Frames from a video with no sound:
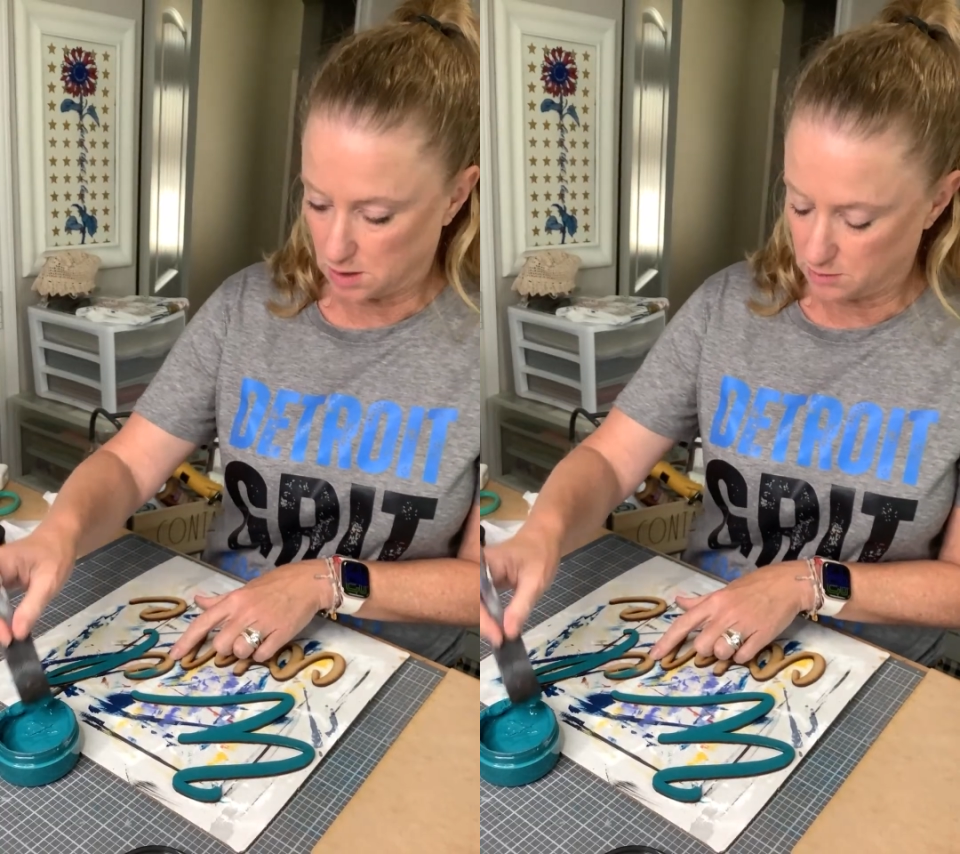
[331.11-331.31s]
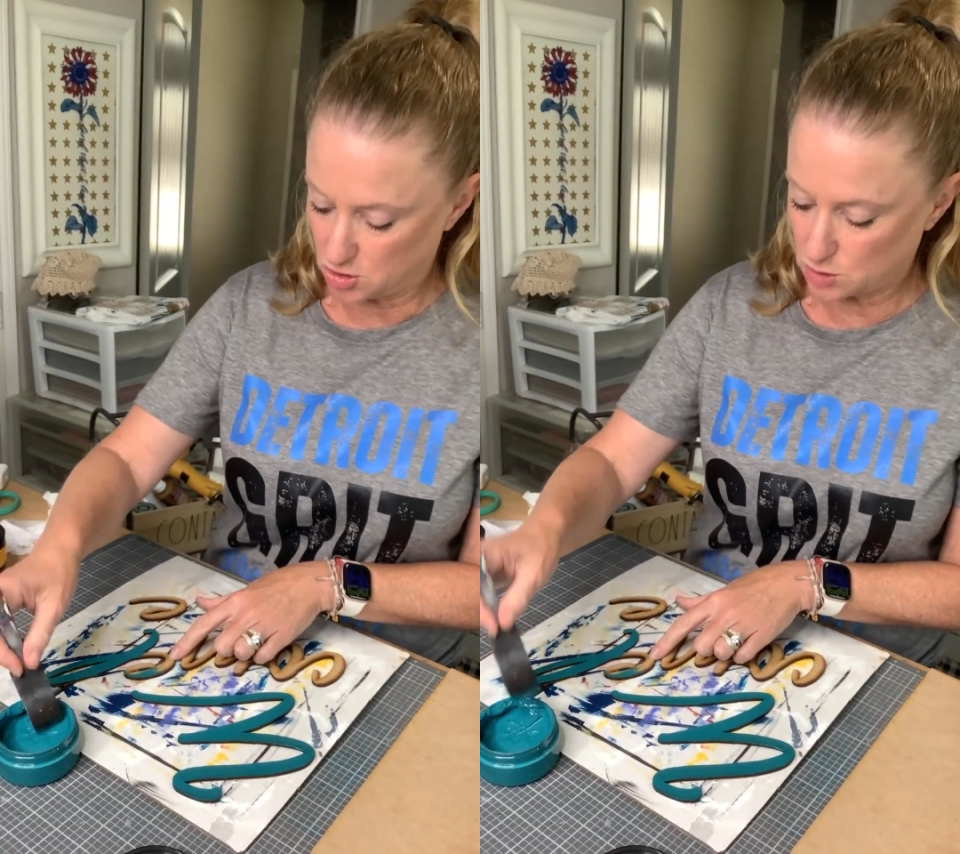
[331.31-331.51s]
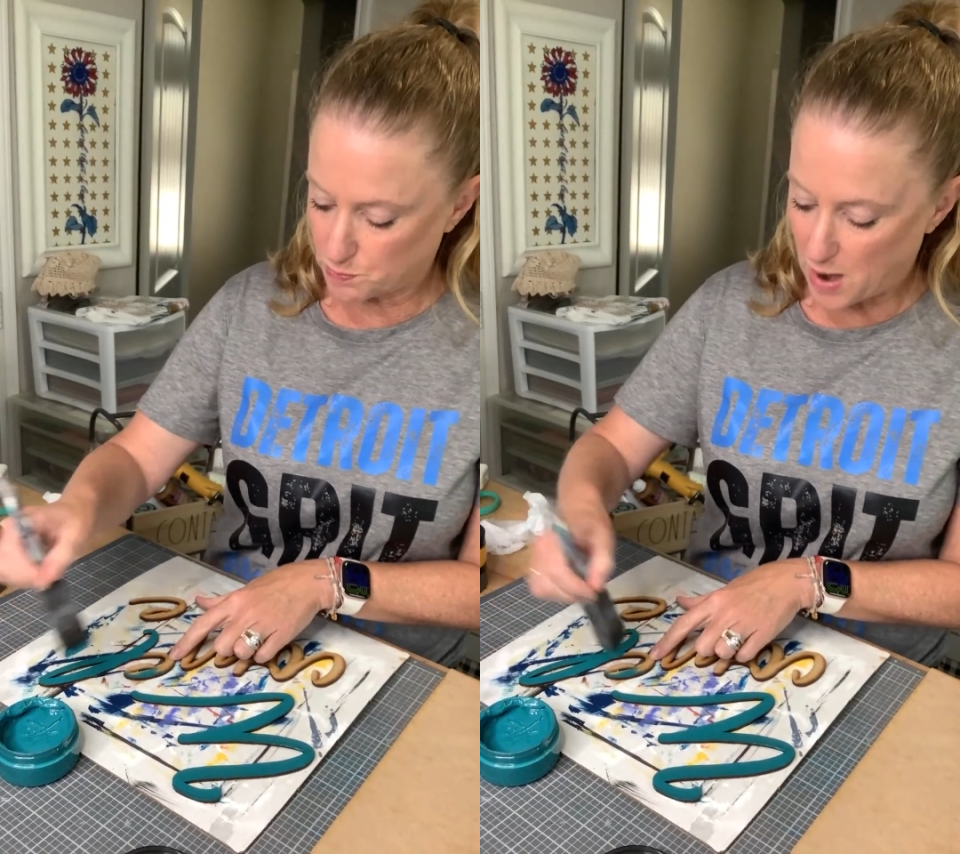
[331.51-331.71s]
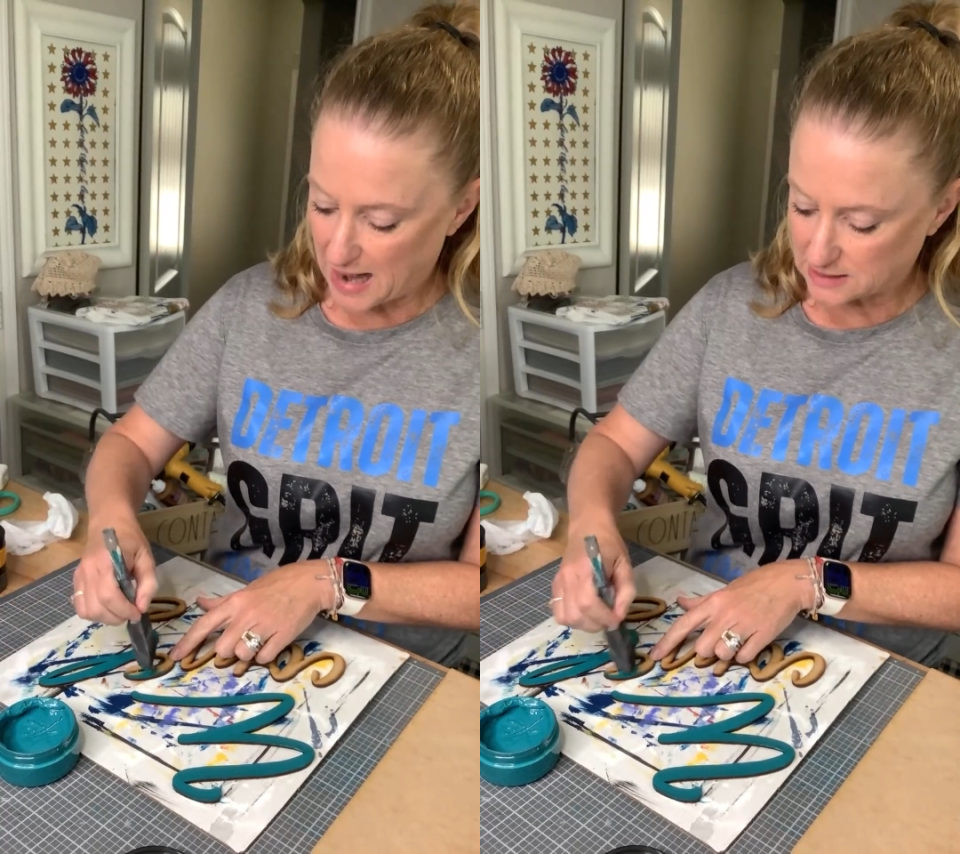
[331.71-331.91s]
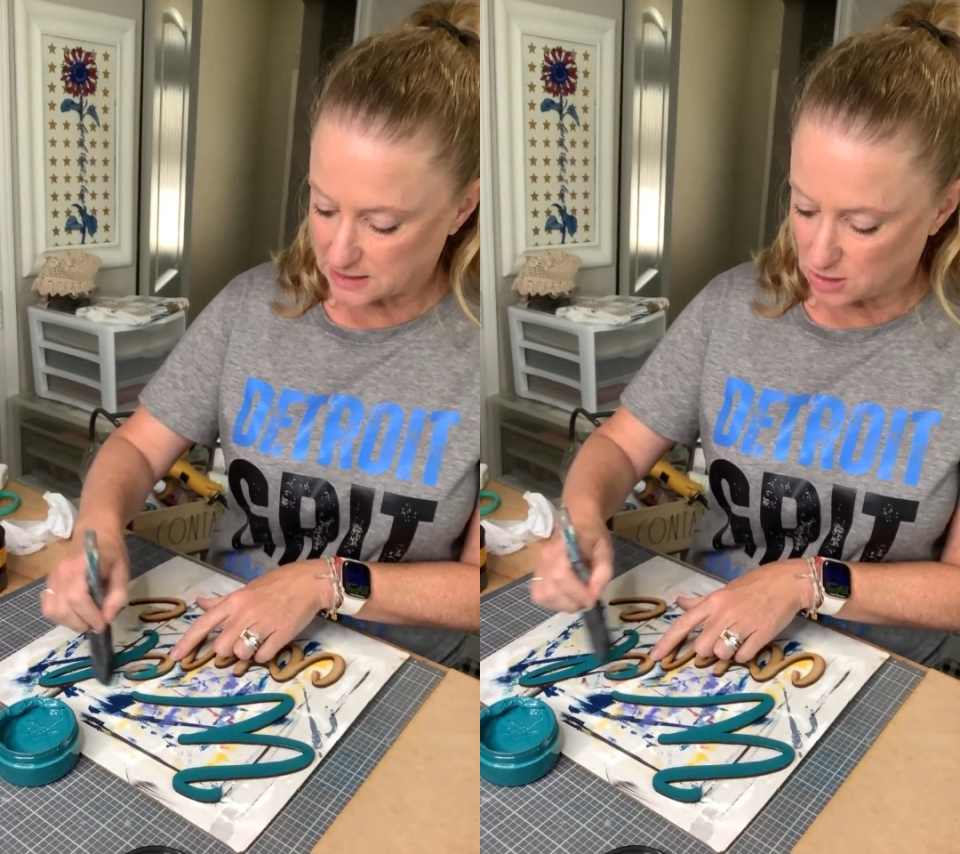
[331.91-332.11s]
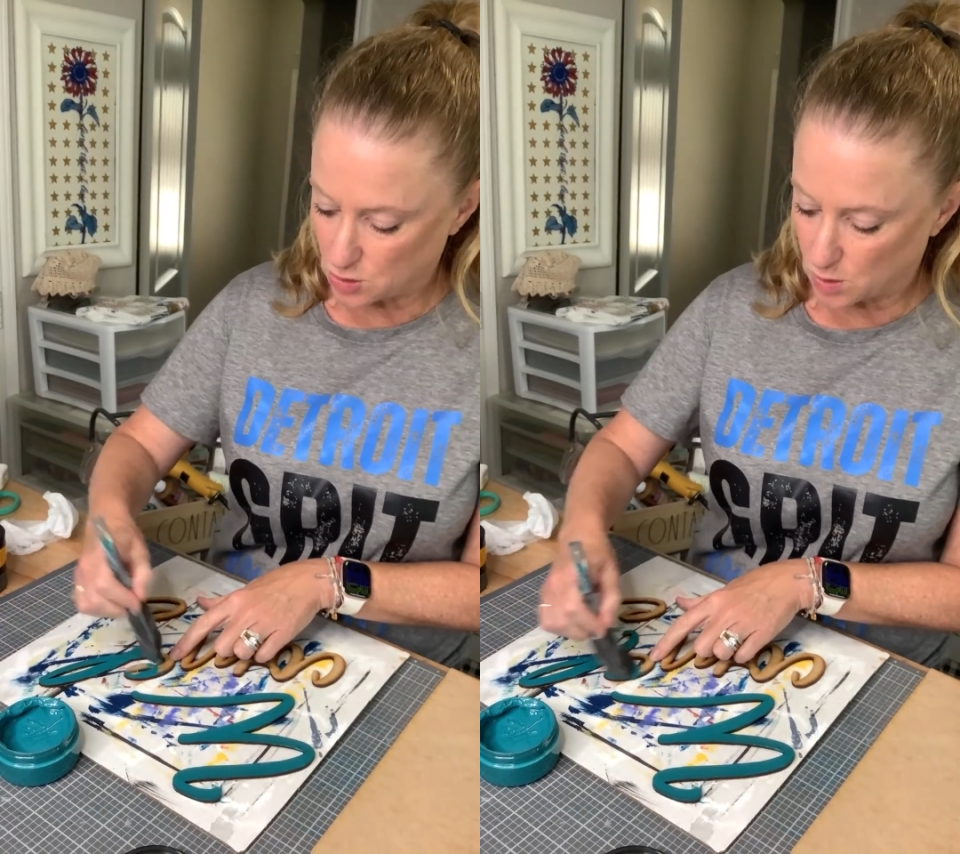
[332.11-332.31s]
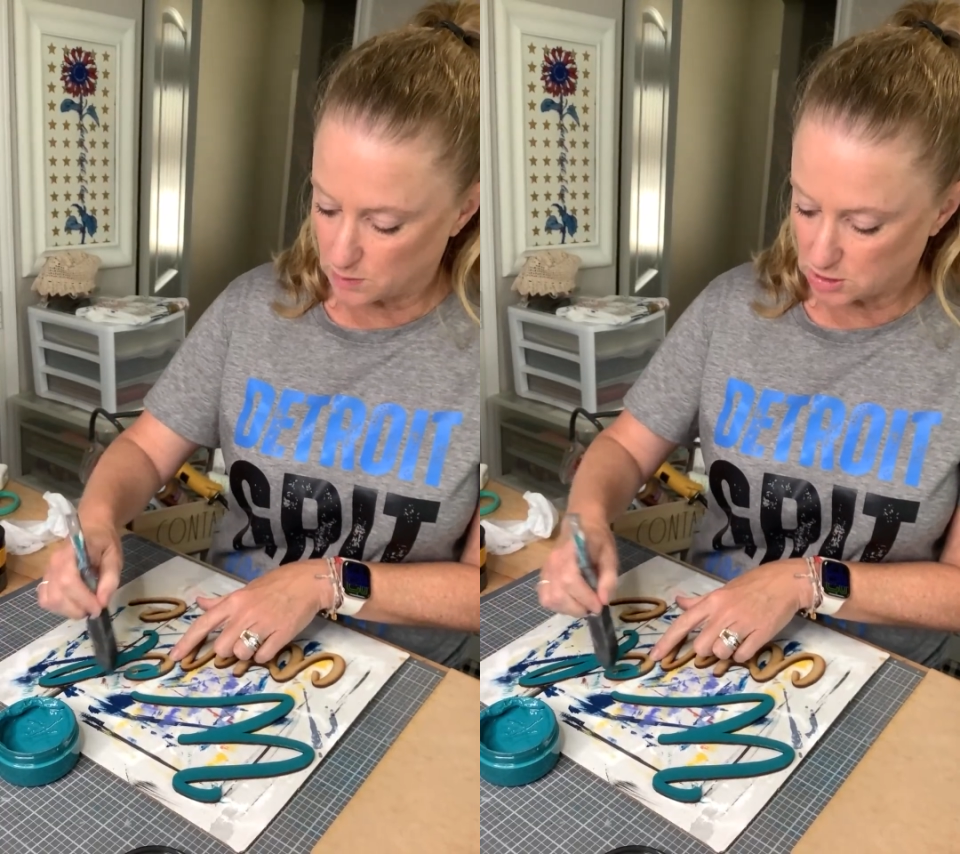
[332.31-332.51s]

and just practicing knowing